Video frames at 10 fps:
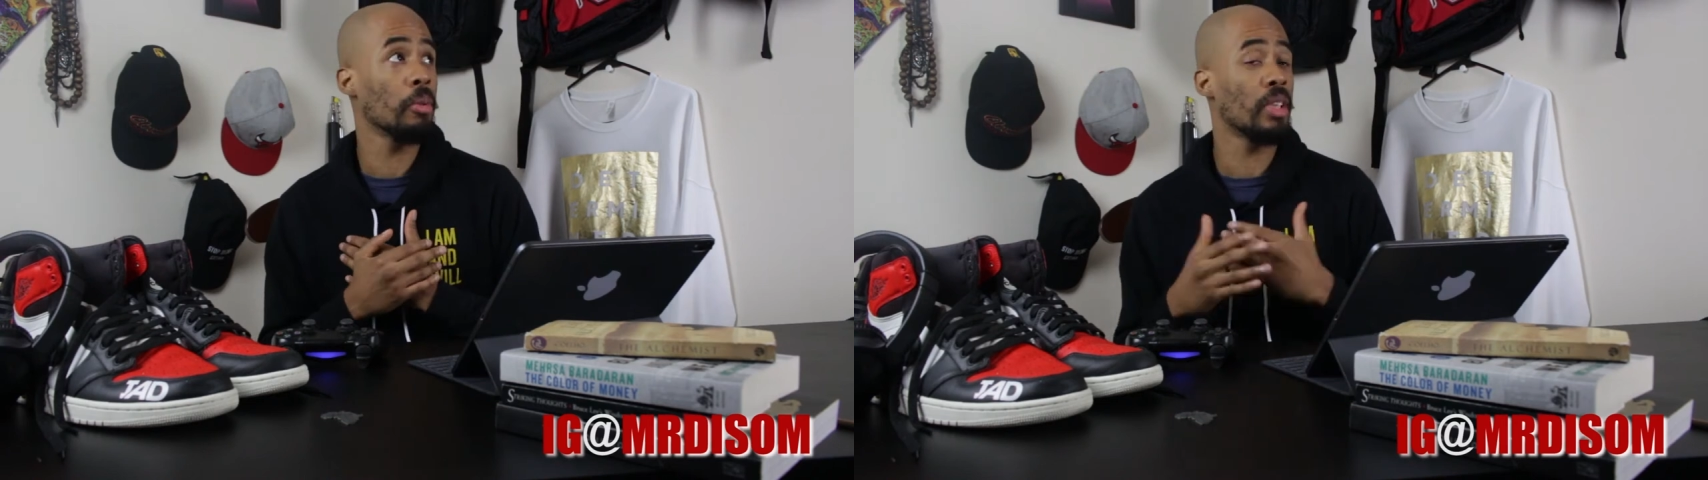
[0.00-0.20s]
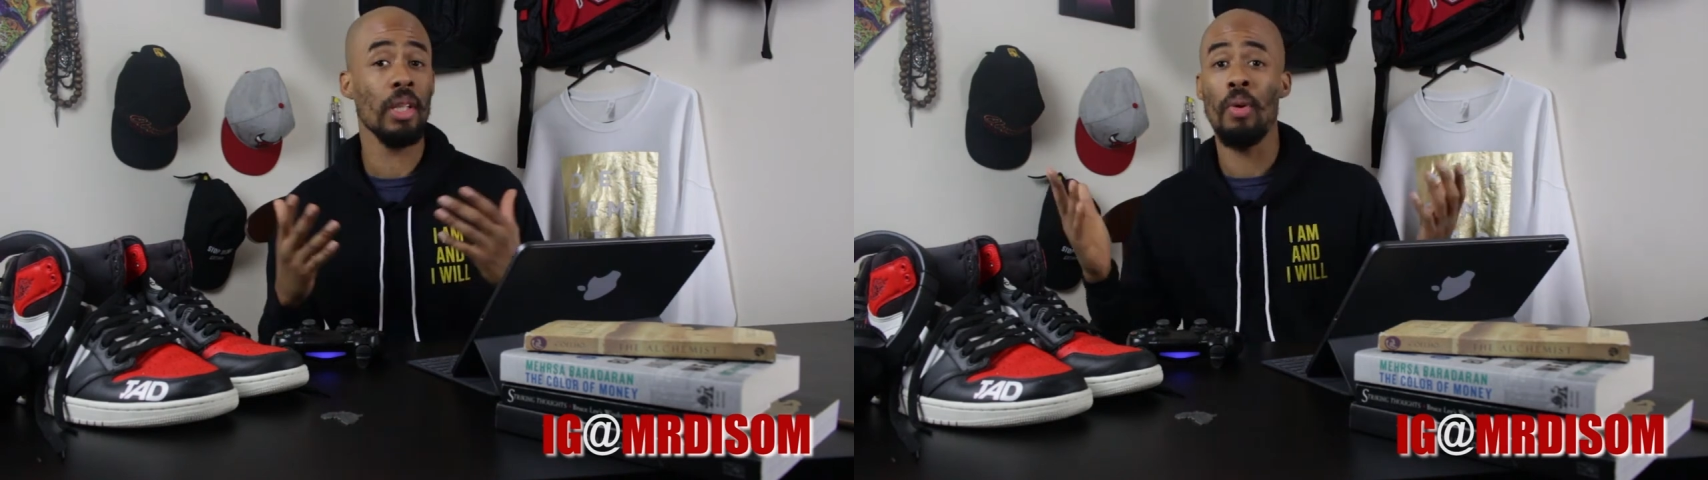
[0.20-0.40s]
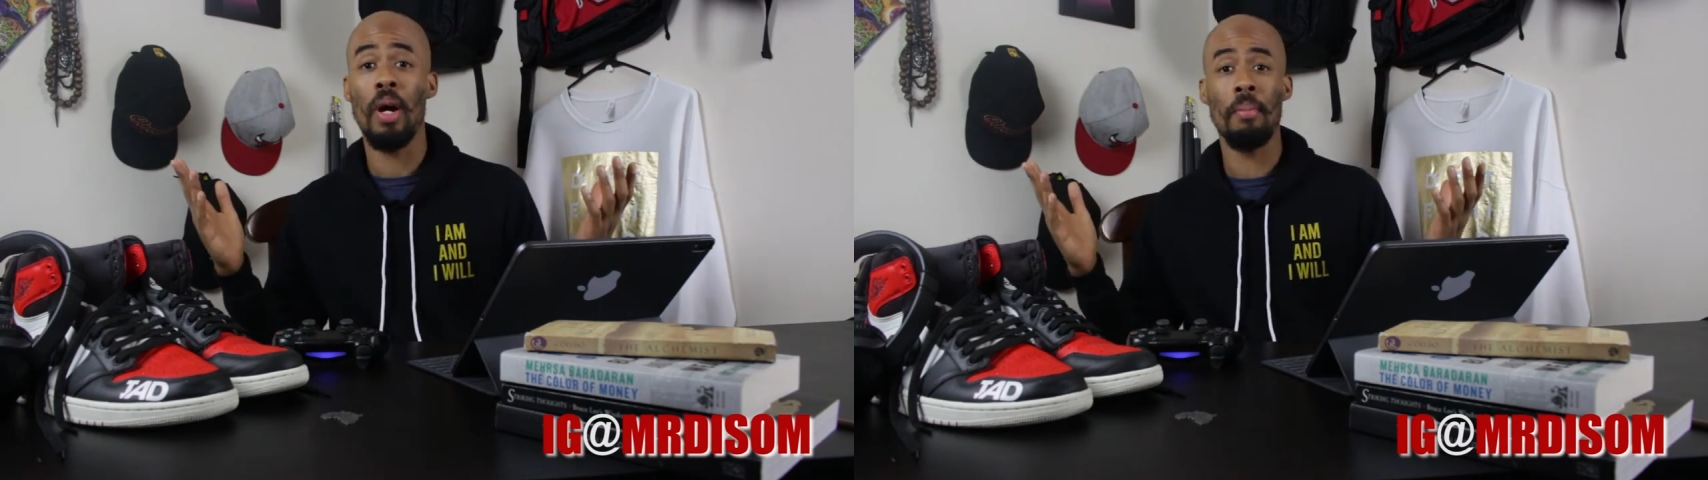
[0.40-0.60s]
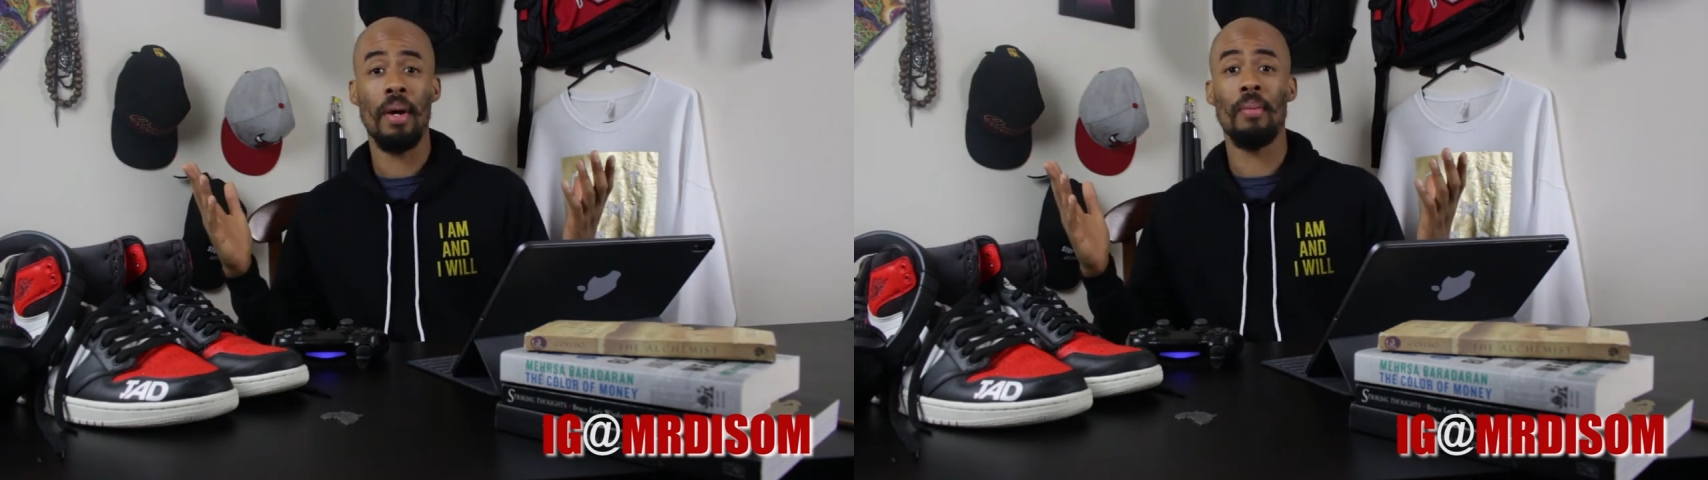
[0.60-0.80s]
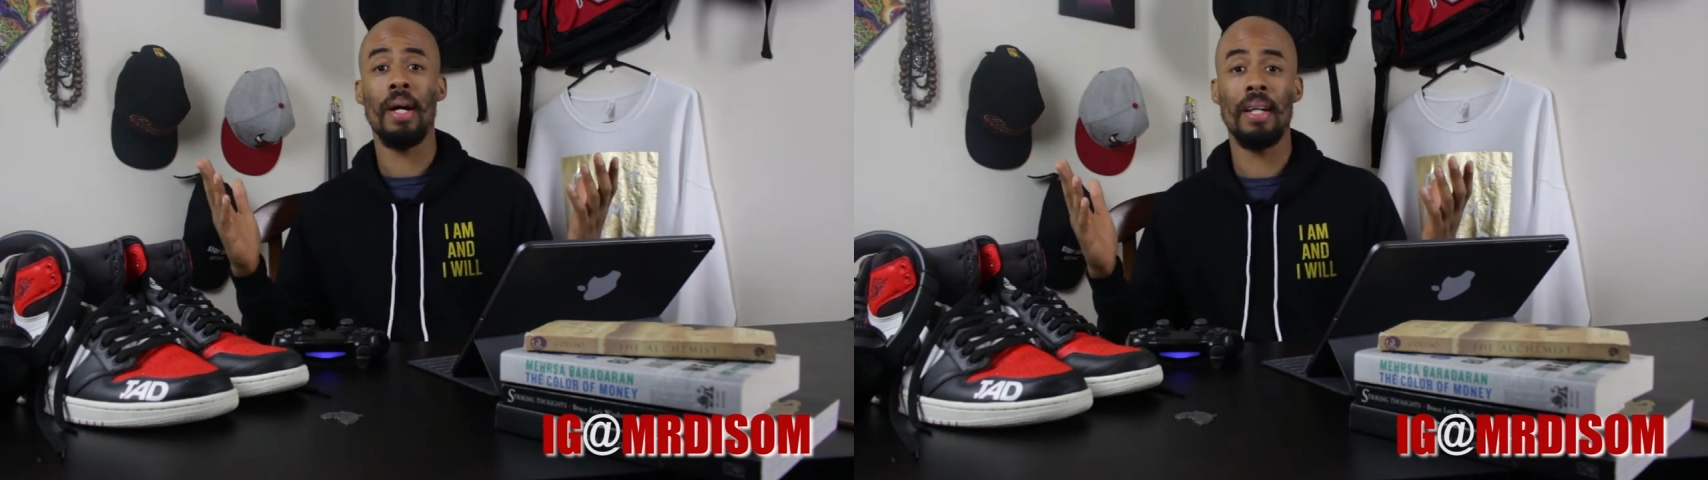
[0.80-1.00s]
You see where I'm
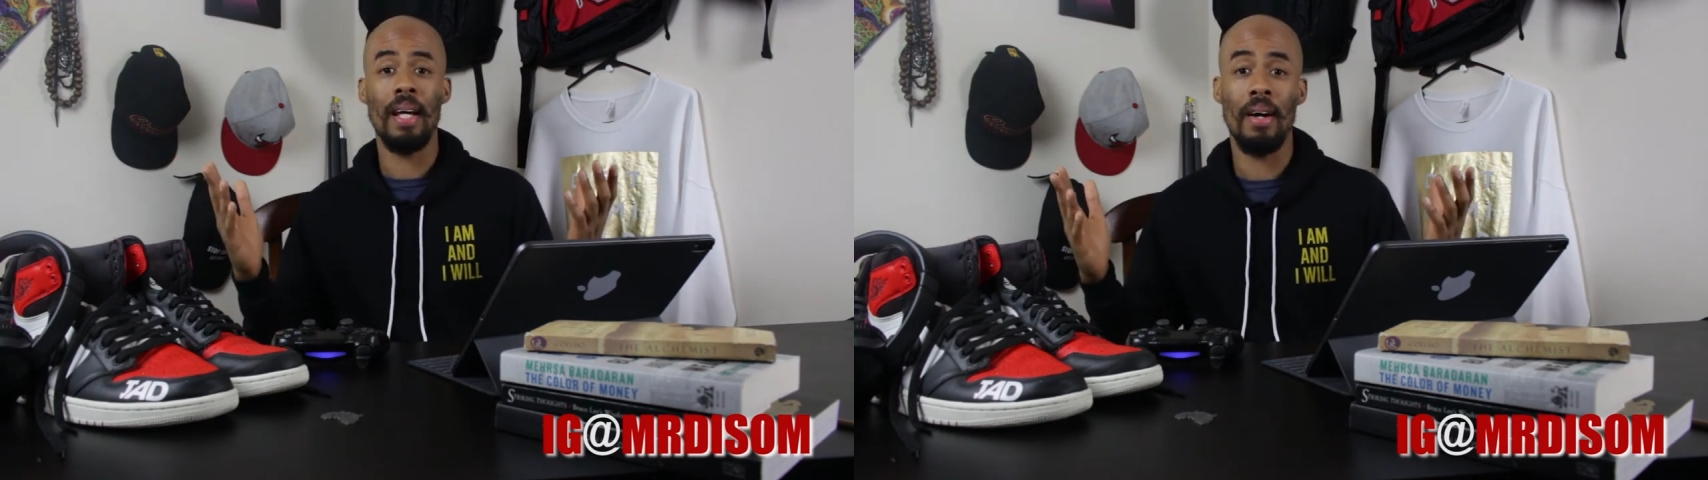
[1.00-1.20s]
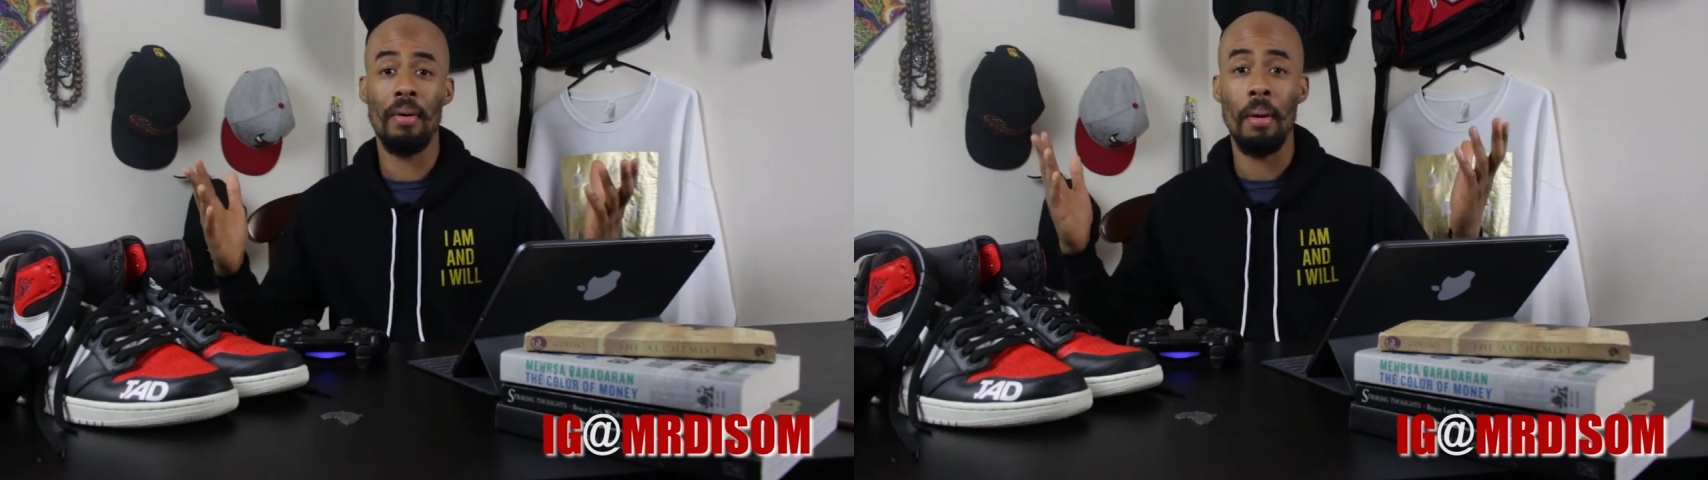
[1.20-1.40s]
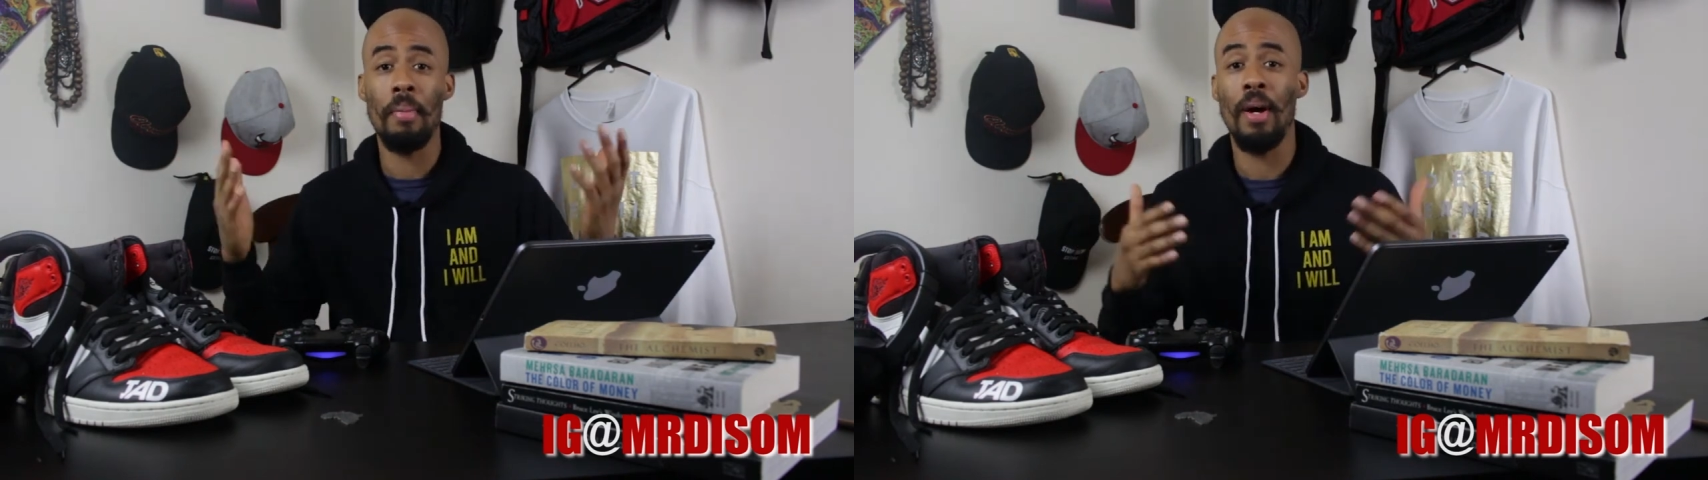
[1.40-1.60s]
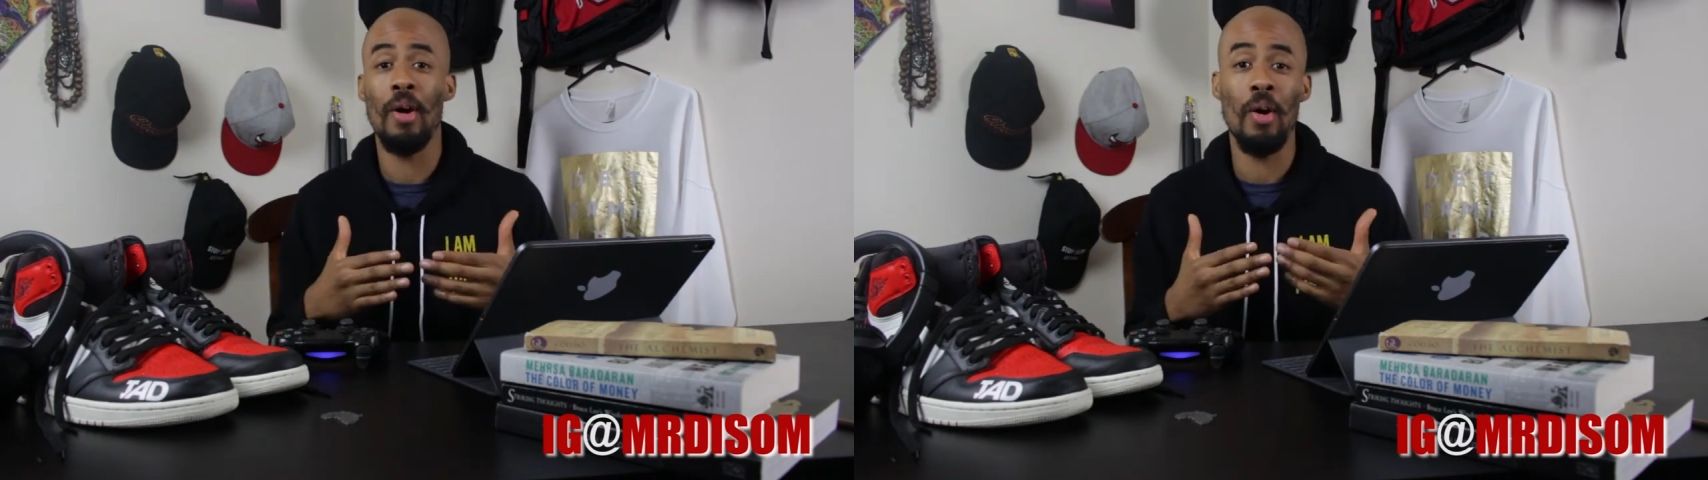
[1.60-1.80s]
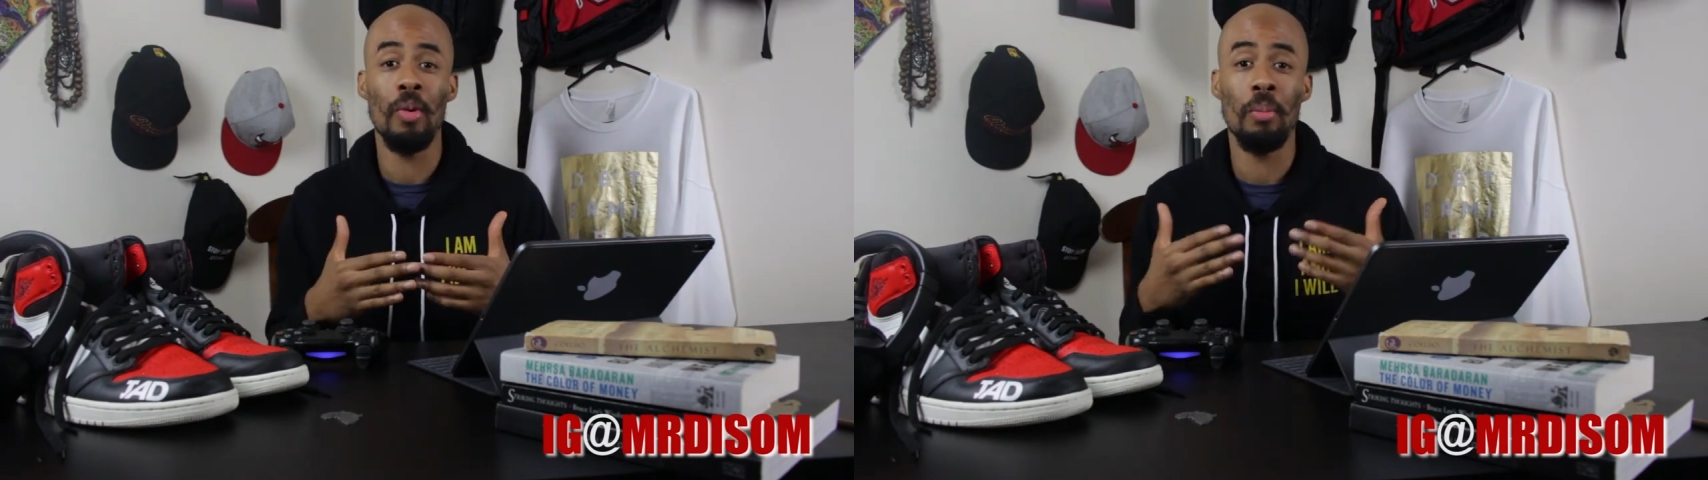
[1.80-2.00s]
at right now. I'm at
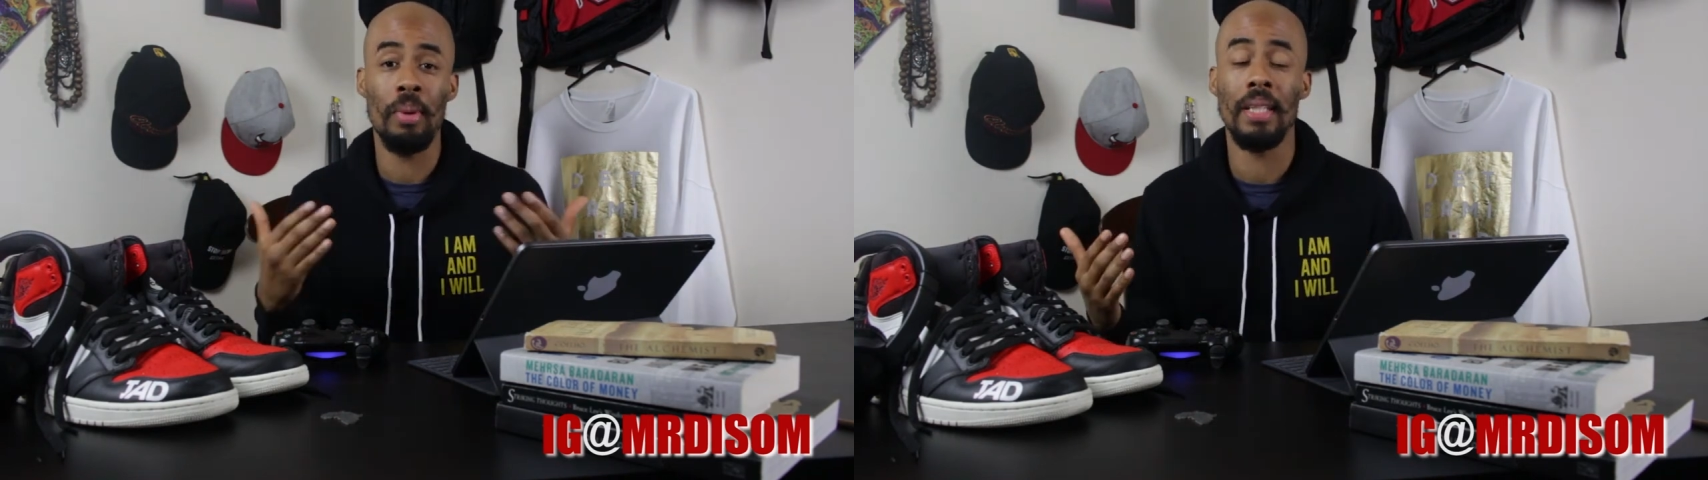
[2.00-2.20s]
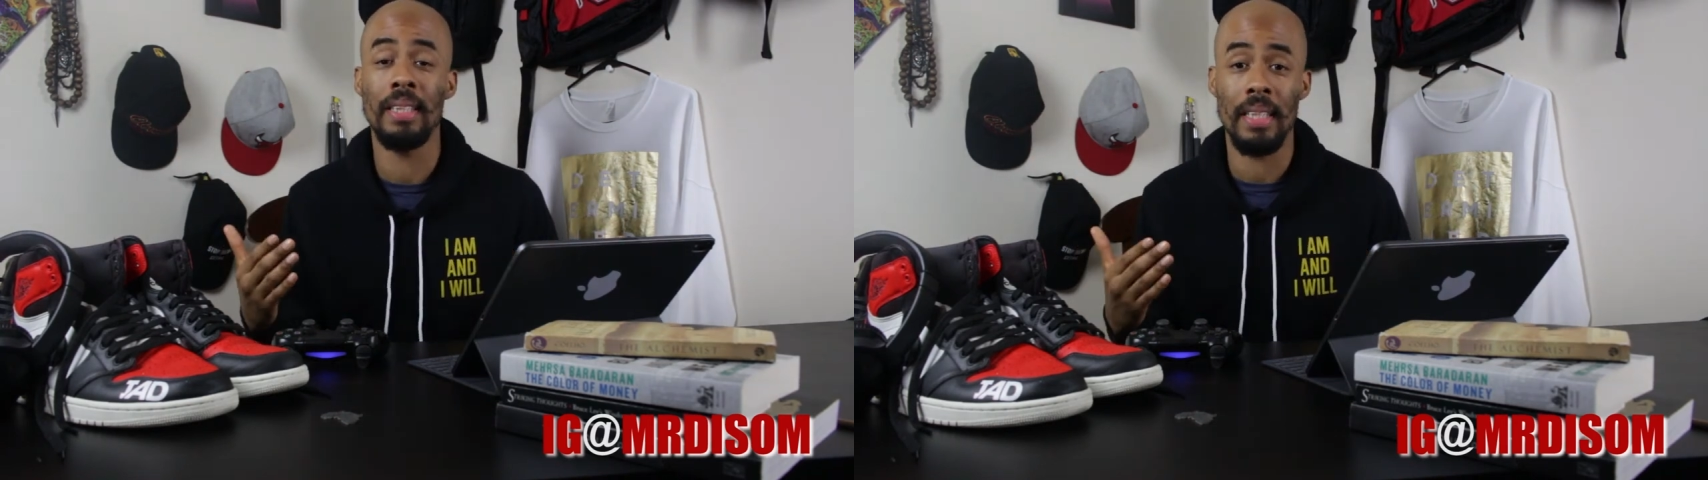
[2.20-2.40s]
home being